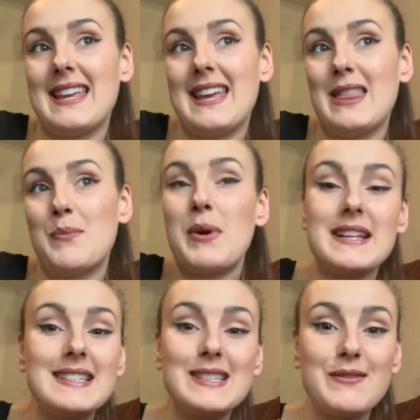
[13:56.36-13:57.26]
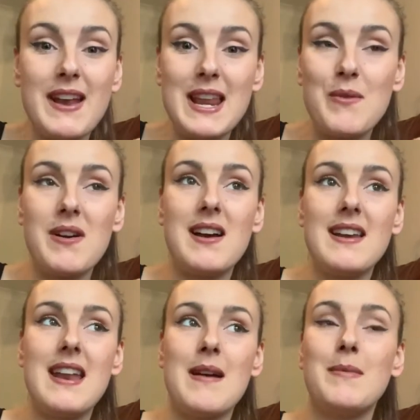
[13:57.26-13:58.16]
in the presence of
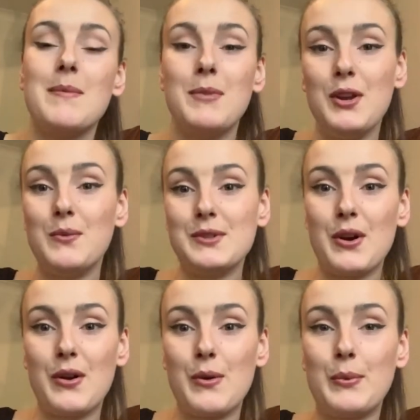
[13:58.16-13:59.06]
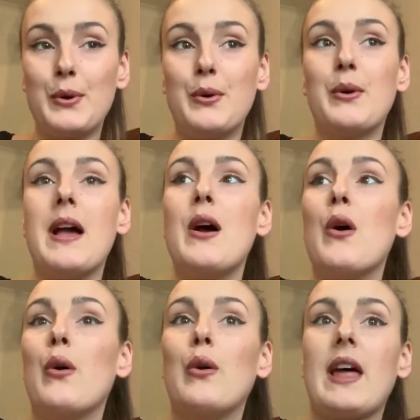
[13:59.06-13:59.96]
anyone and my mood was horrible
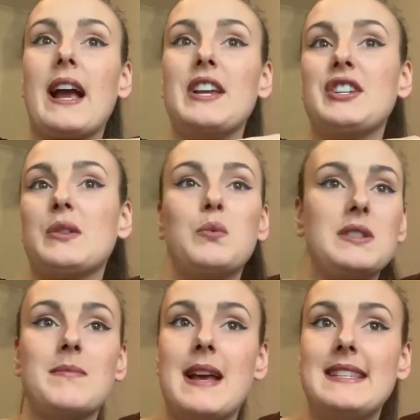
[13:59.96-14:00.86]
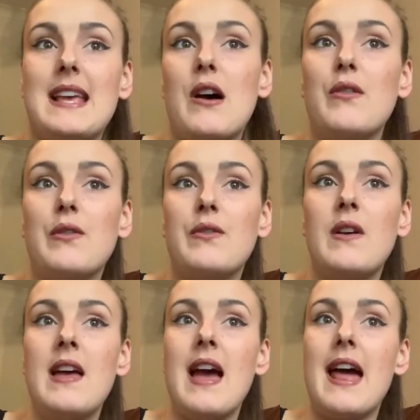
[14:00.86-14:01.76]
or like I just wasn't myself
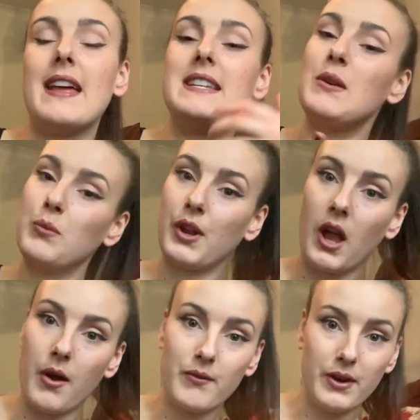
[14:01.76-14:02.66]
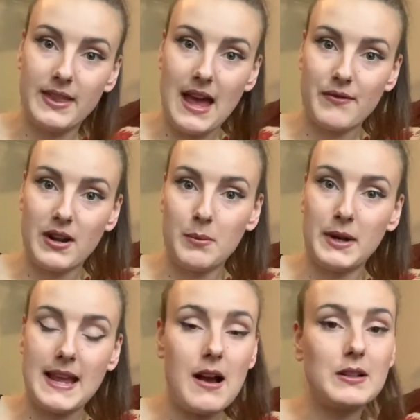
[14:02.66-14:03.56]
and I didn't want to go and ruin that for
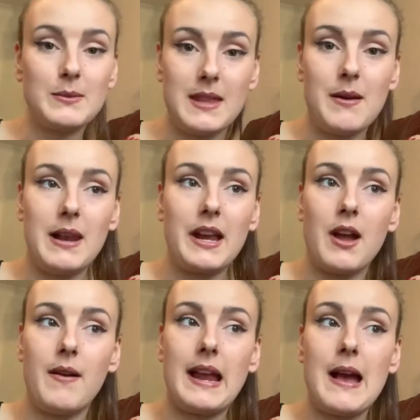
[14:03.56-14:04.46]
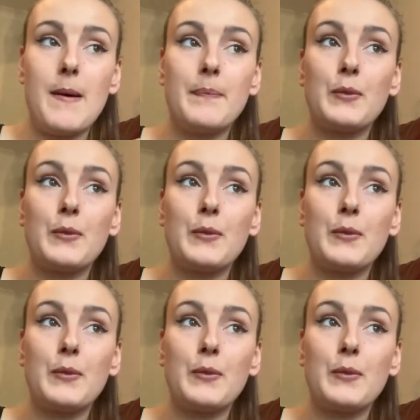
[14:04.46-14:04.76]
anybody else when they were like going out